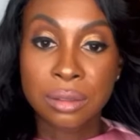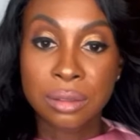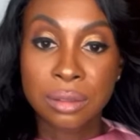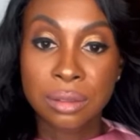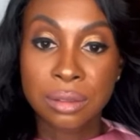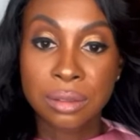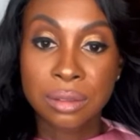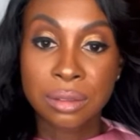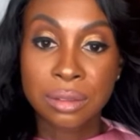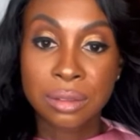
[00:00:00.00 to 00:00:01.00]

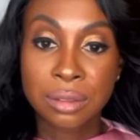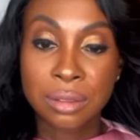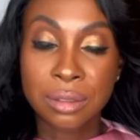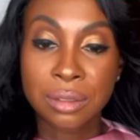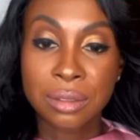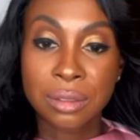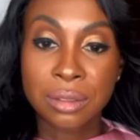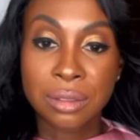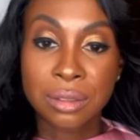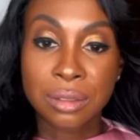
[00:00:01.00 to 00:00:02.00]

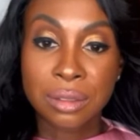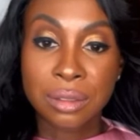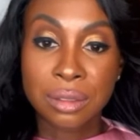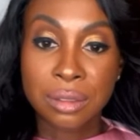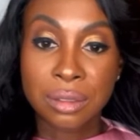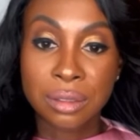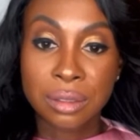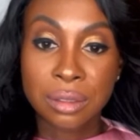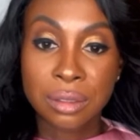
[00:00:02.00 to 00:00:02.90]
[no speech]